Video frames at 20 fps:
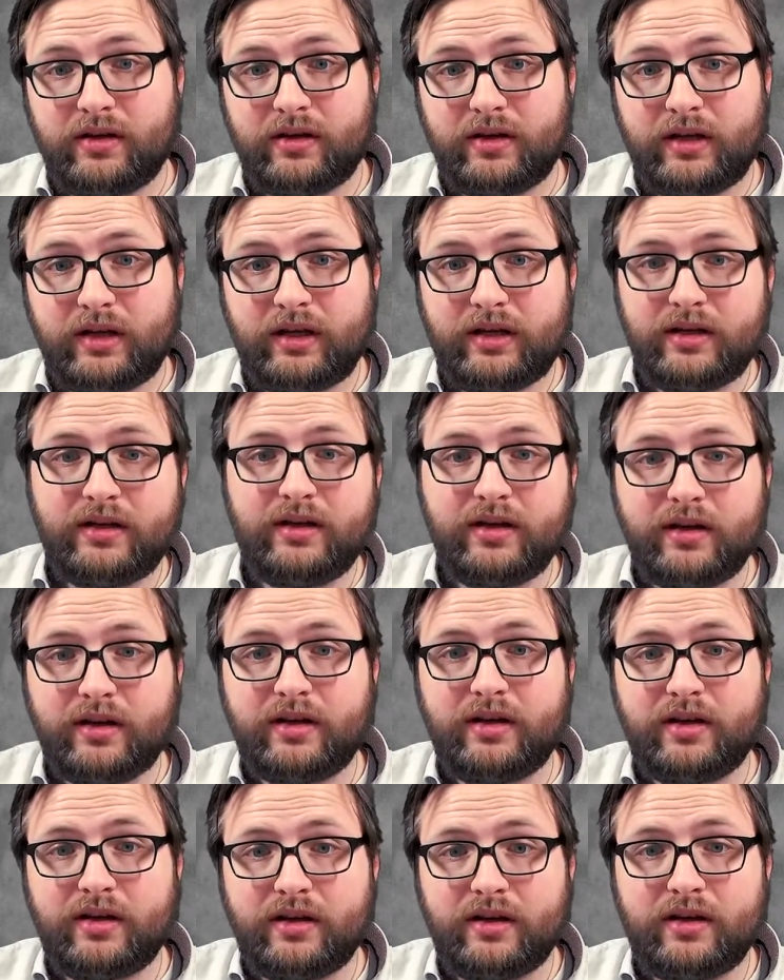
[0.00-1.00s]
in
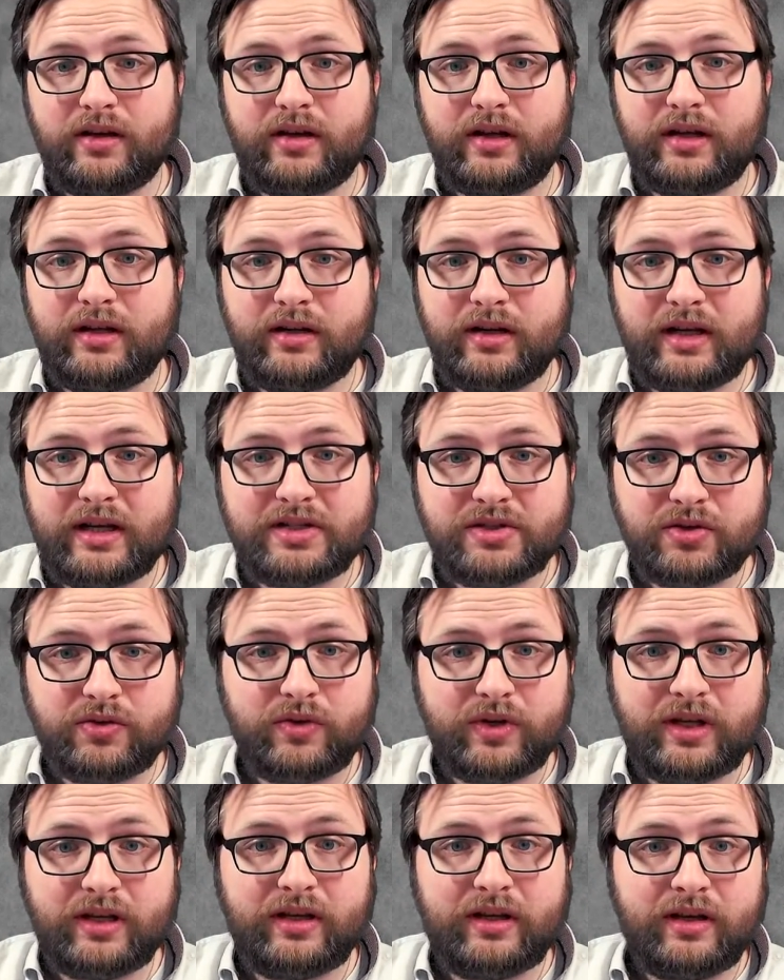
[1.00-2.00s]
the
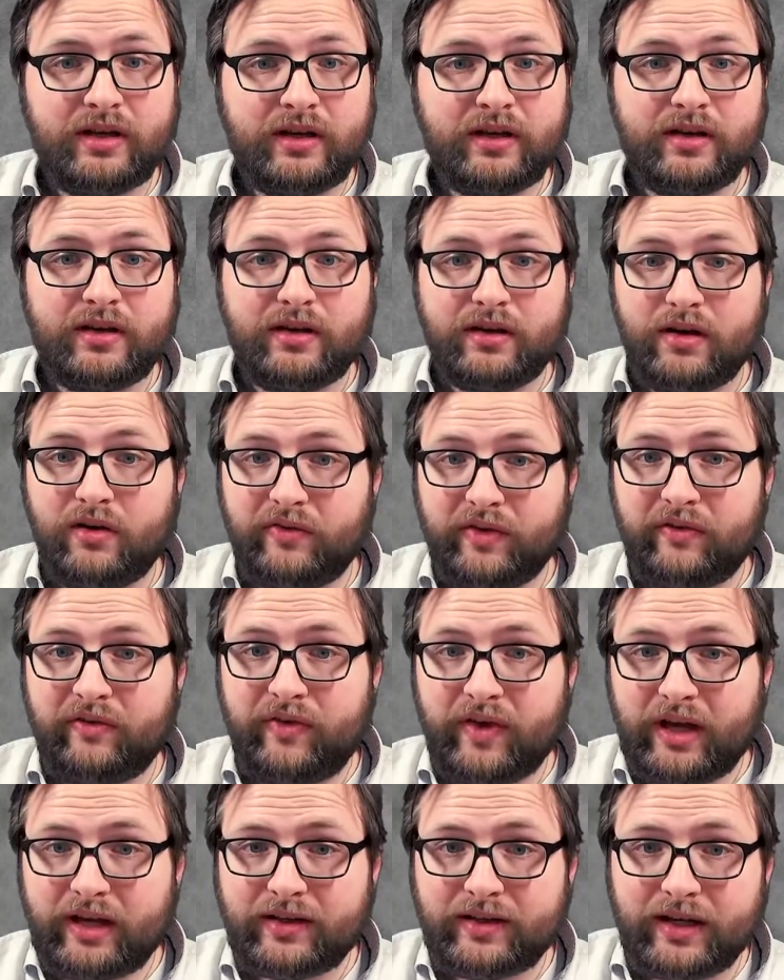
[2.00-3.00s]
history of
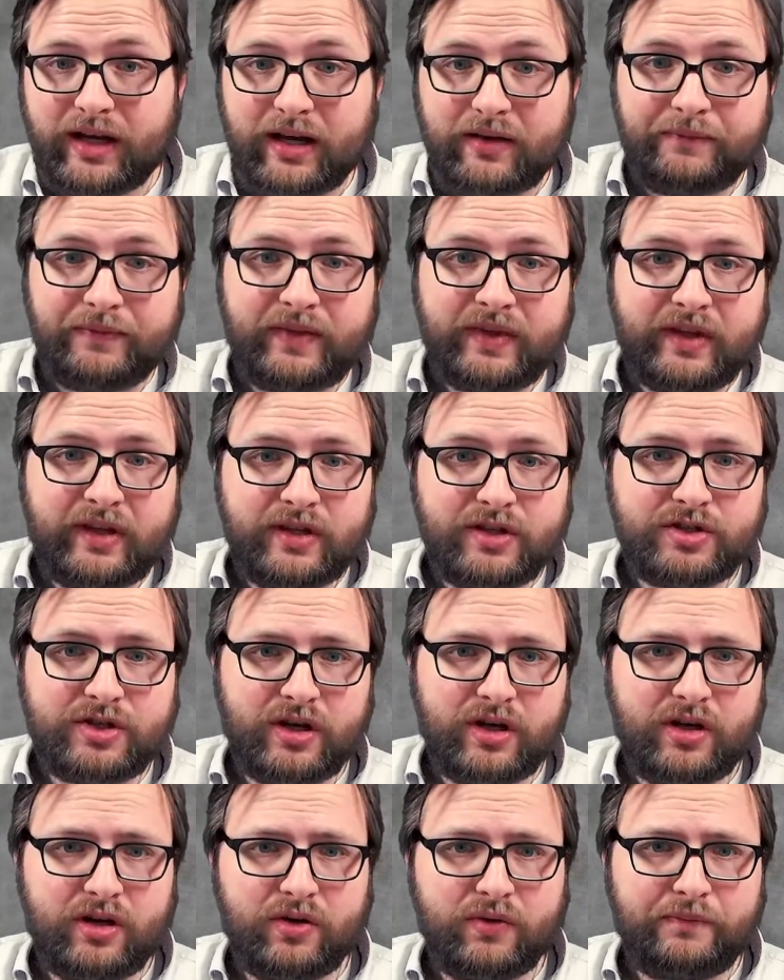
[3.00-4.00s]
Invicta.
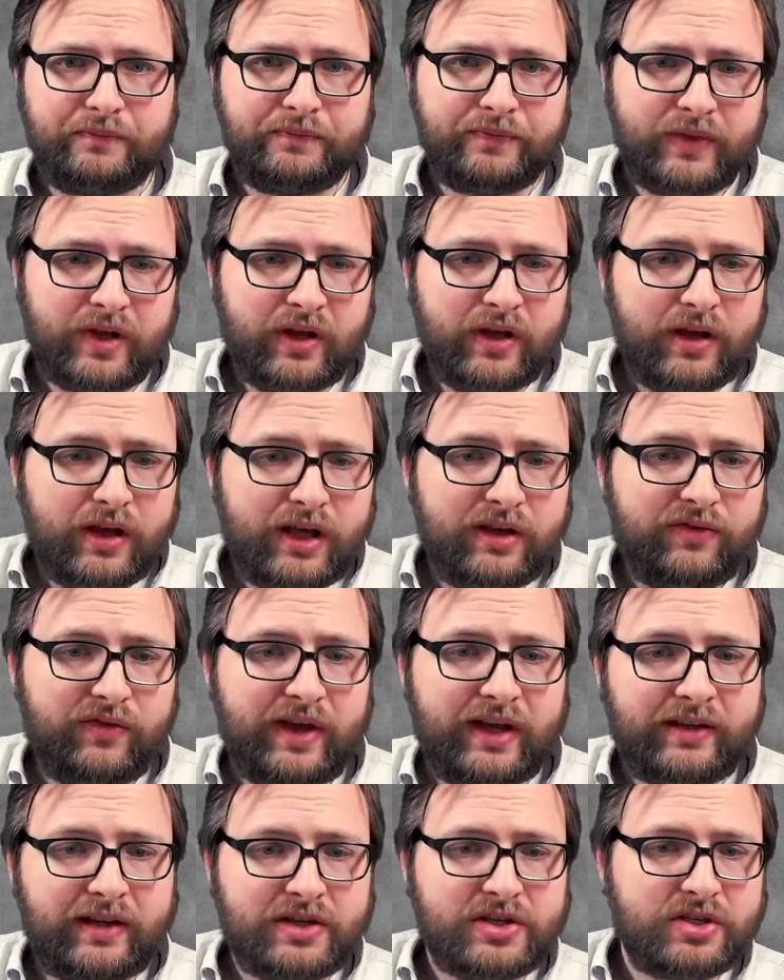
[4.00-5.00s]
So
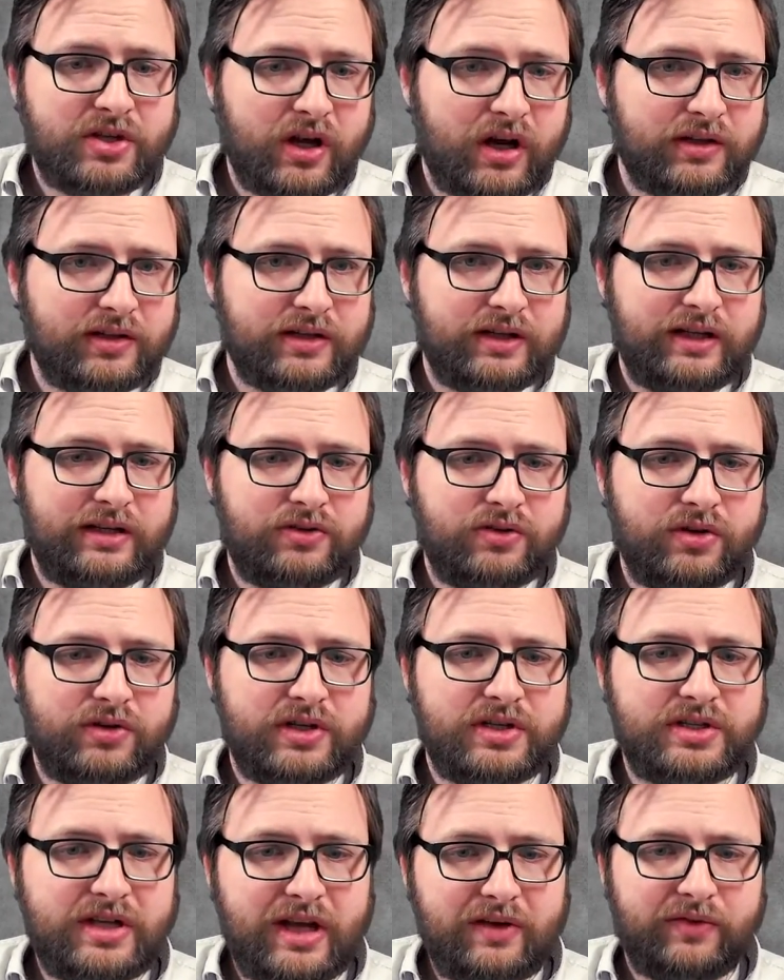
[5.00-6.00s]
Invicta started in
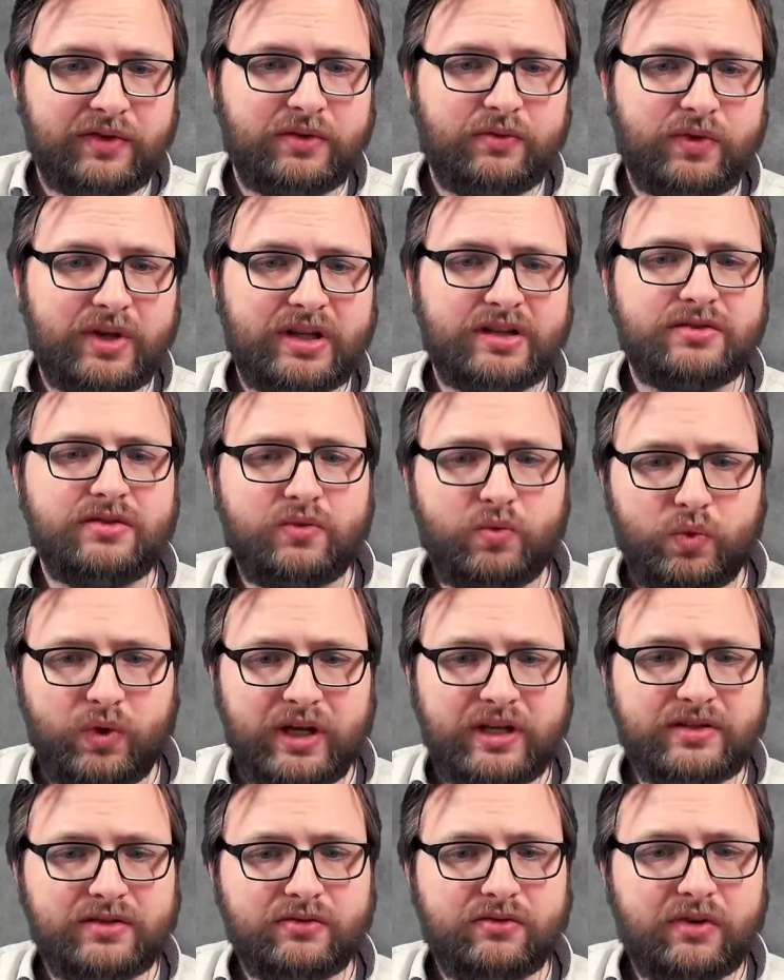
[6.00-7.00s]
37
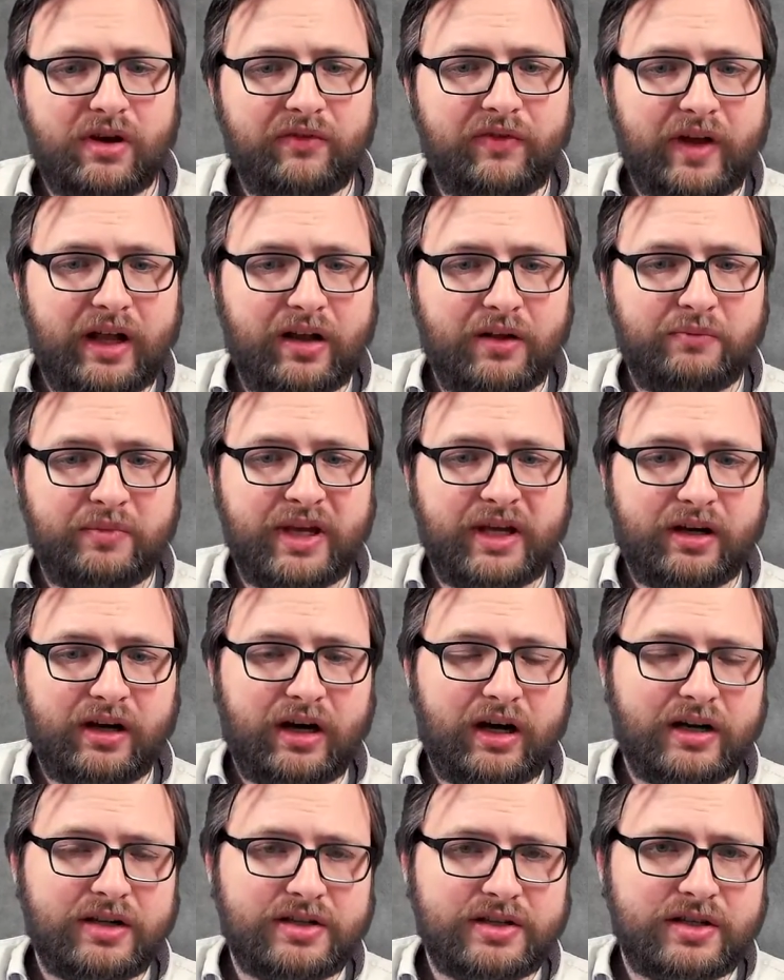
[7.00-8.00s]
with Raphael
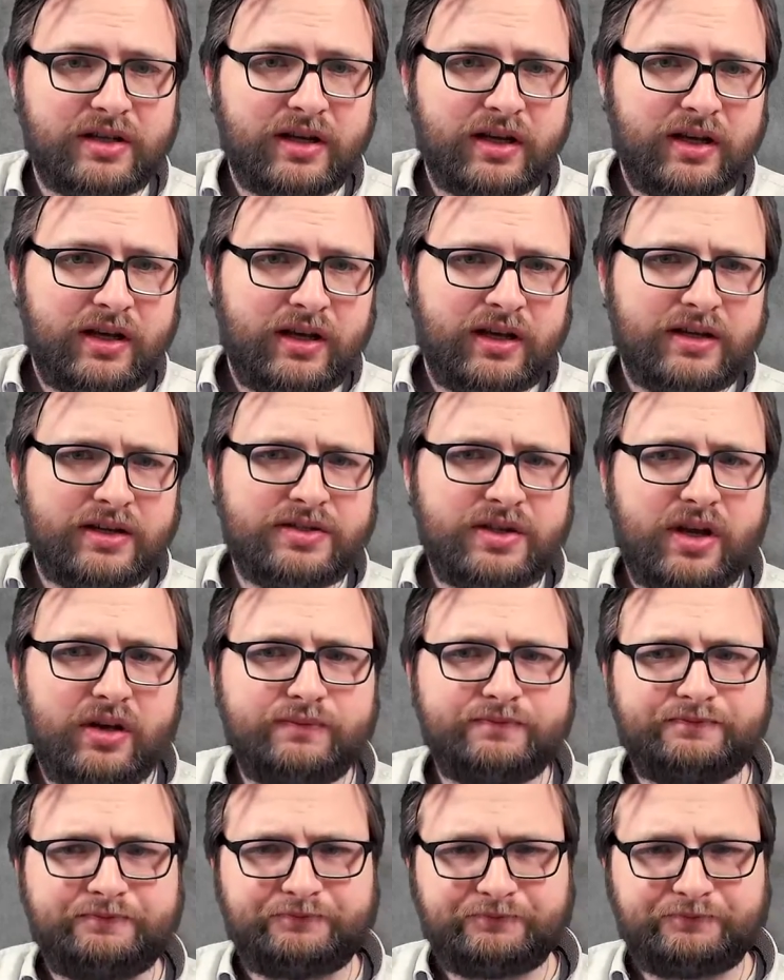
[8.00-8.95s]
Picard. So